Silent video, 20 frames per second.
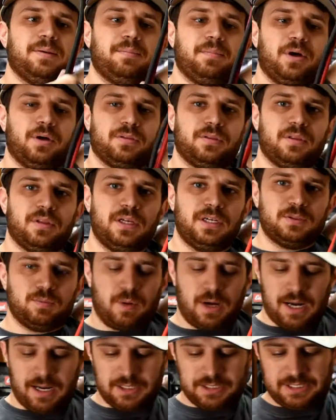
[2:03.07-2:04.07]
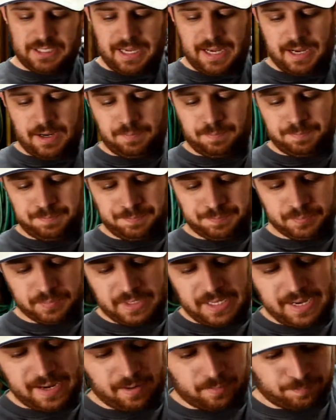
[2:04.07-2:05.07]
both of these wires down.
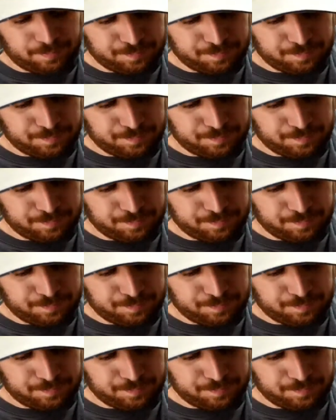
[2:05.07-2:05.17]
Now,